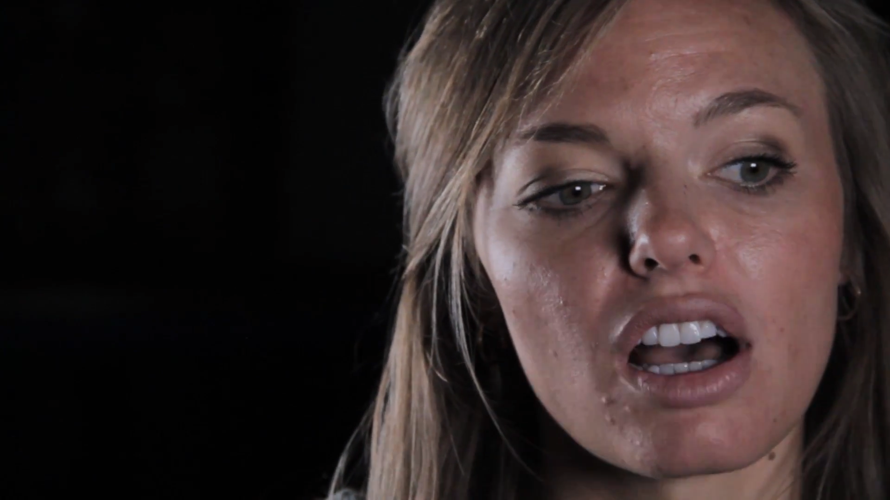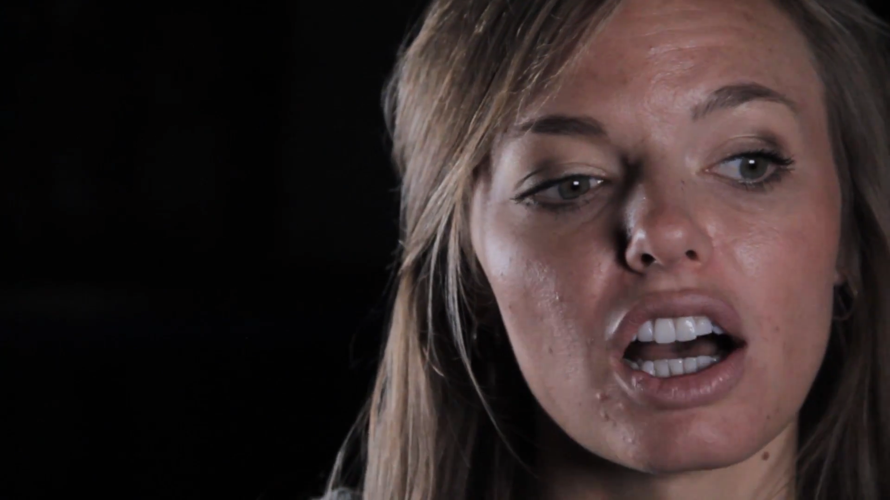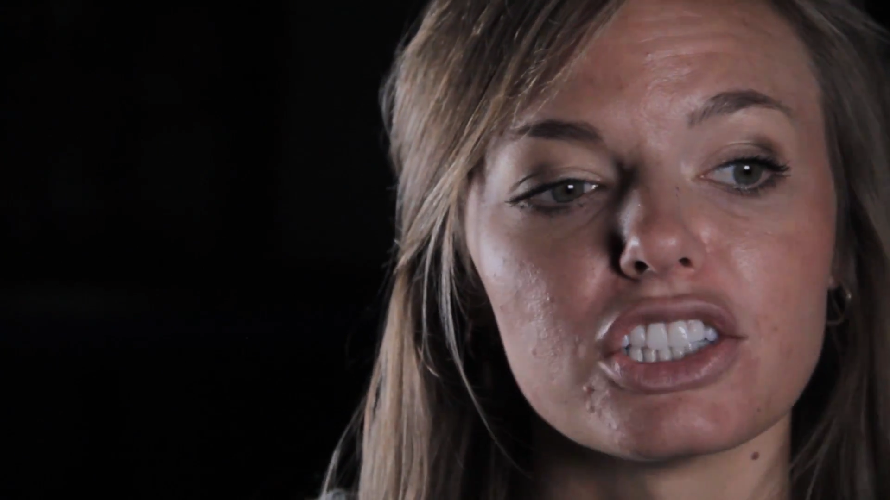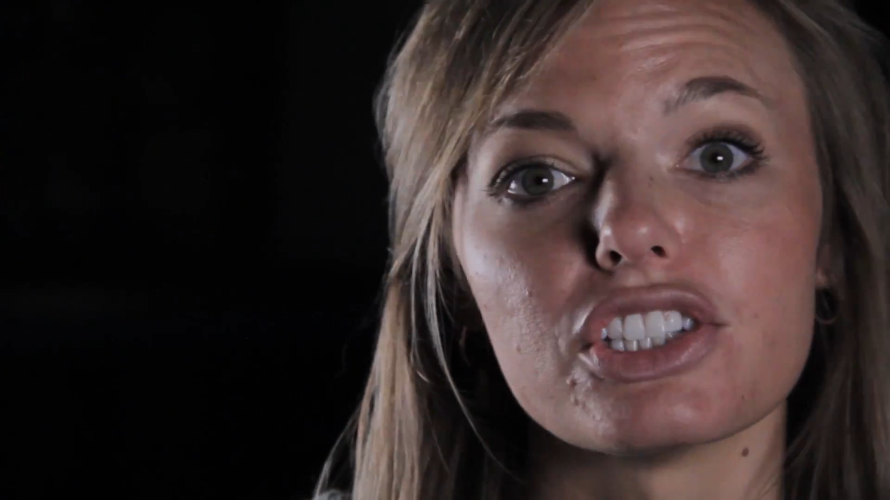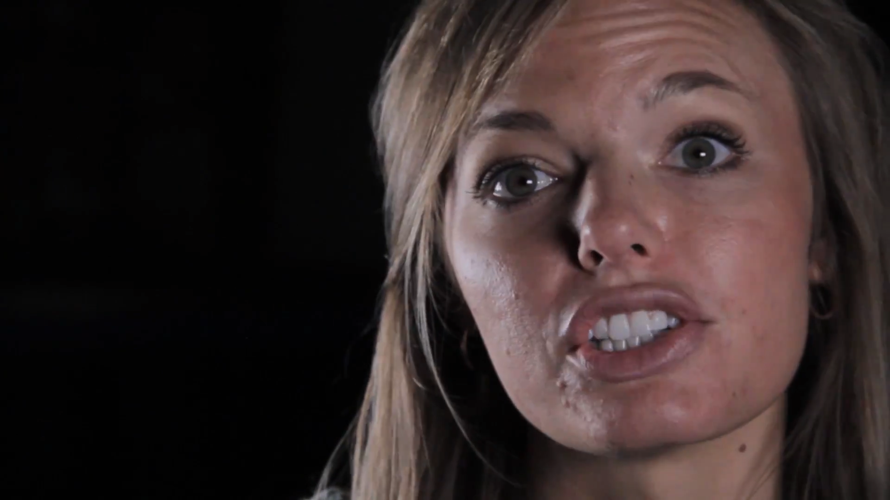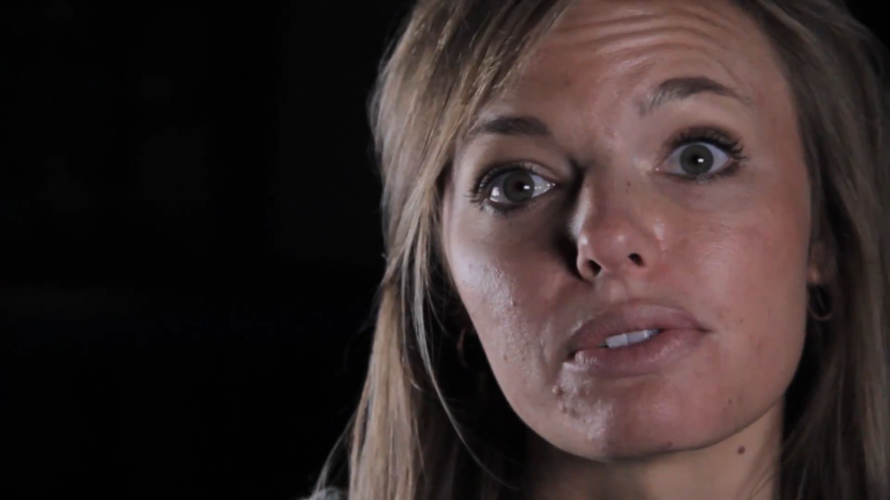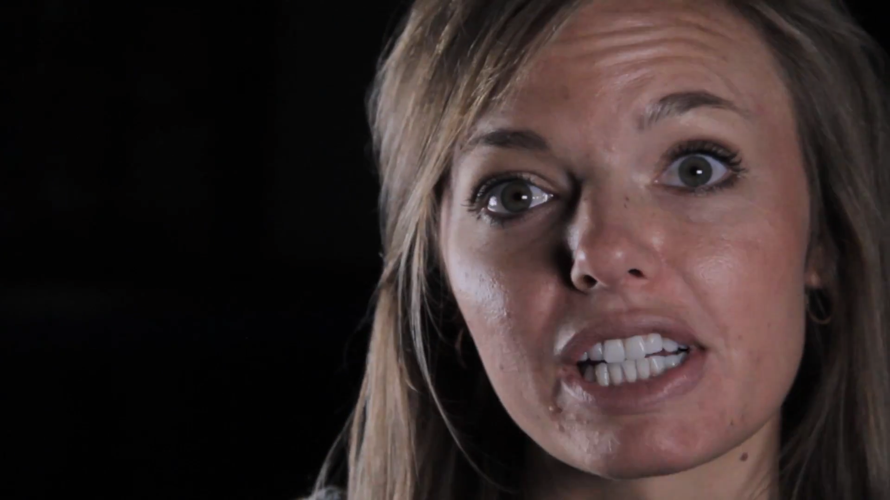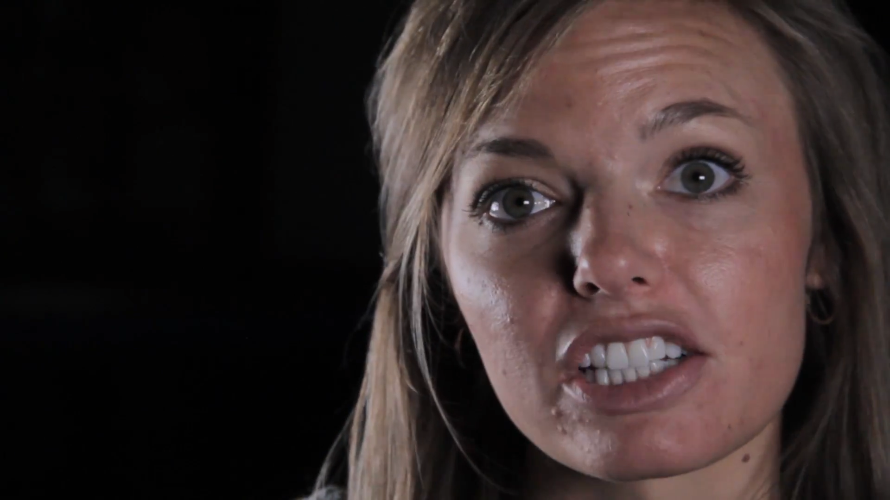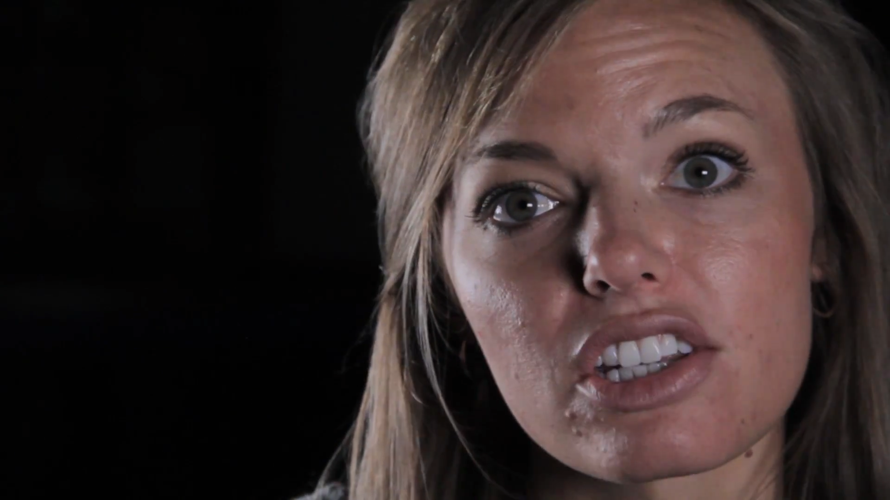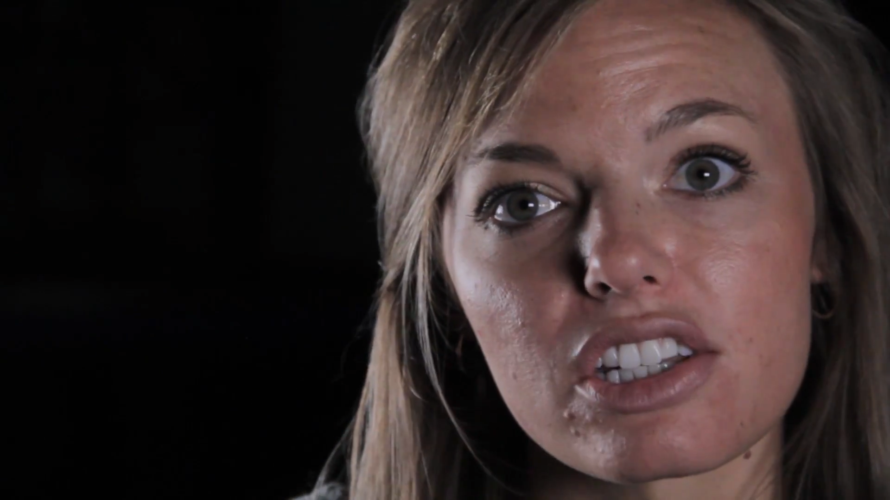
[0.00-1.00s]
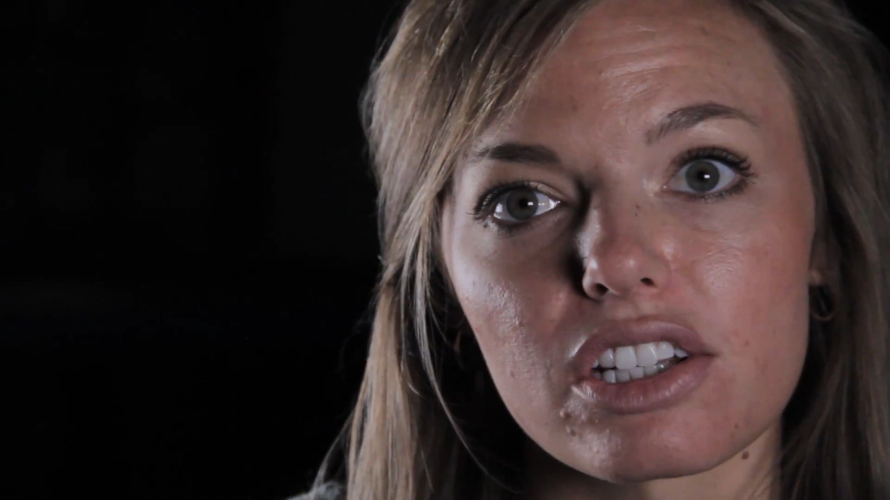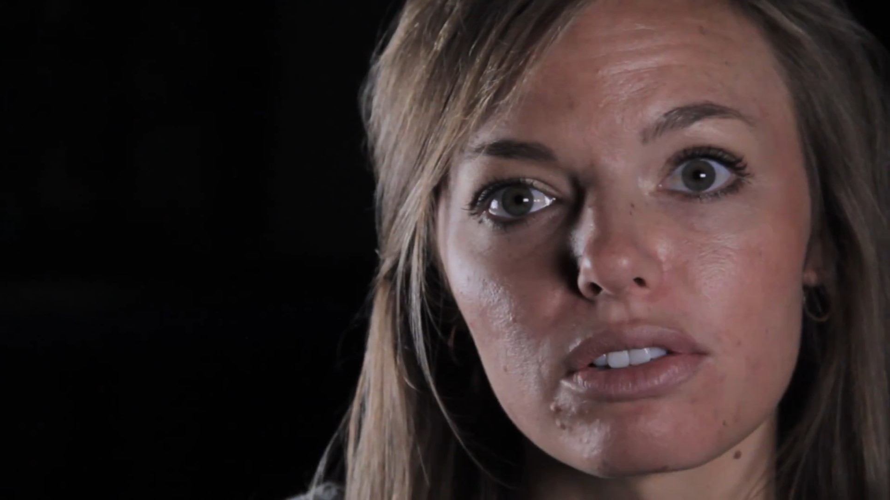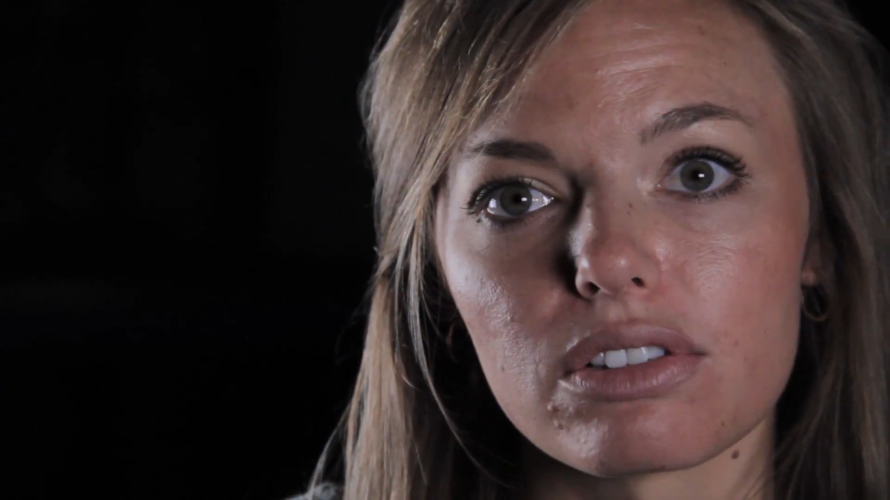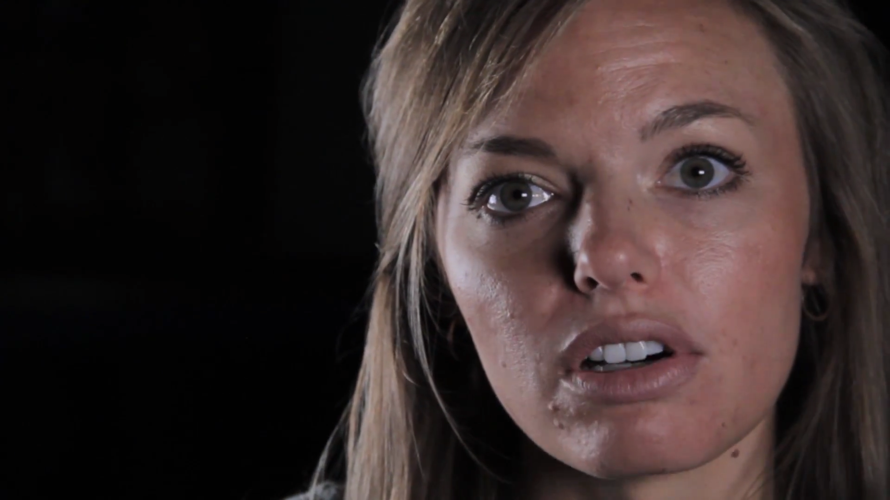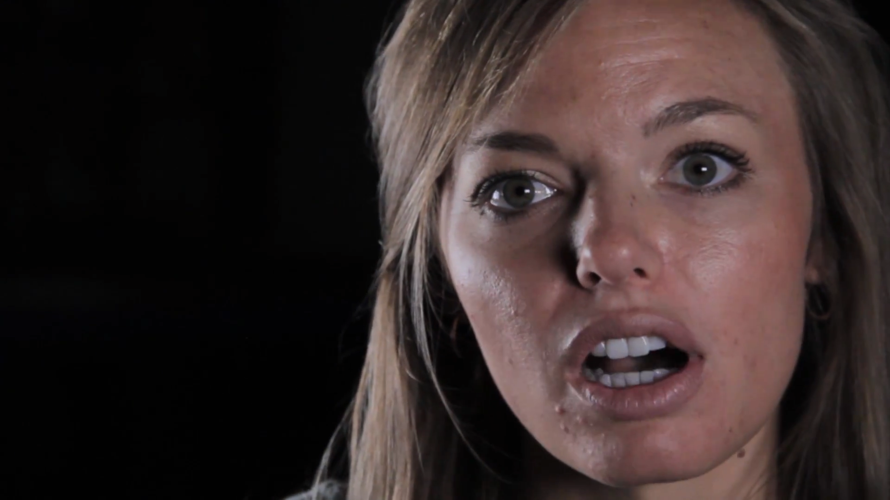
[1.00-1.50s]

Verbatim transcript: undoing to do